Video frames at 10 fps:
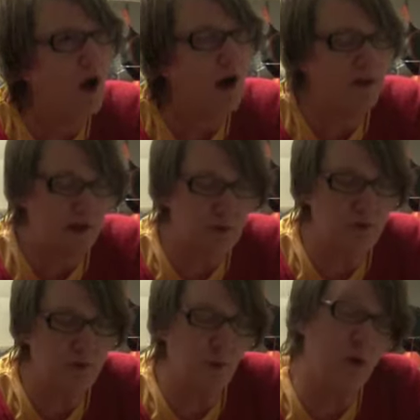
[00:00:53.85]
I think it
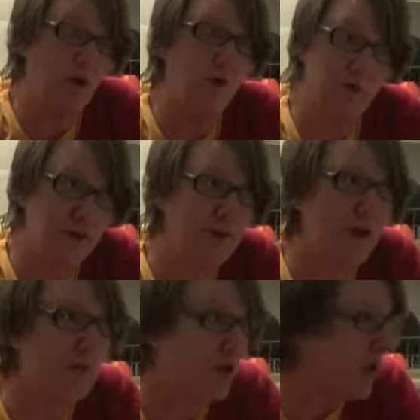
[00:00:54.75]
was, well, for one
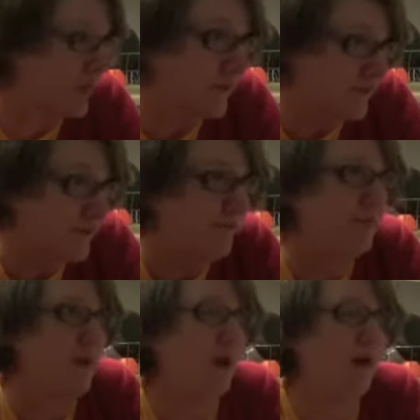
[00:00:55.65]
thing, I'm an artist.
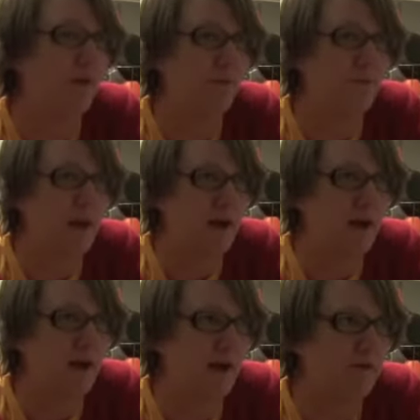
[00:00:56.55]
And
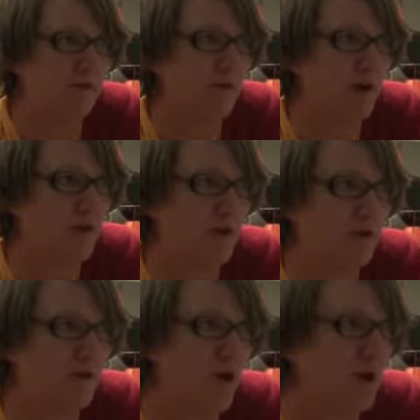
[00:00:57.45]
I have a
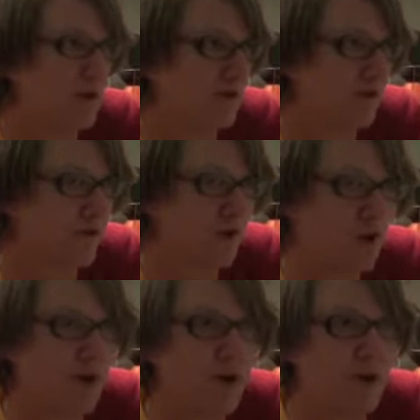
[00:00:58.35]
strong interest in
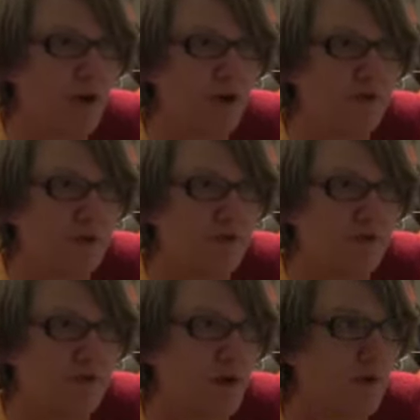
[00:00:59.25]
art, and I also have
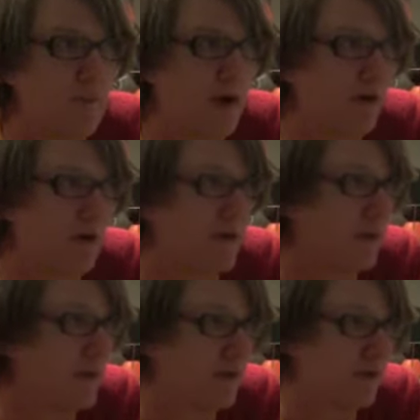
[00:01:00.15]
a strong background
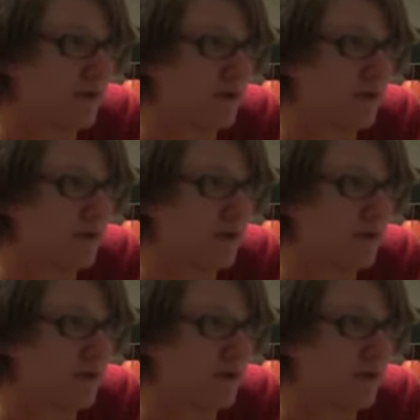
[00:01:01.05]
in theater.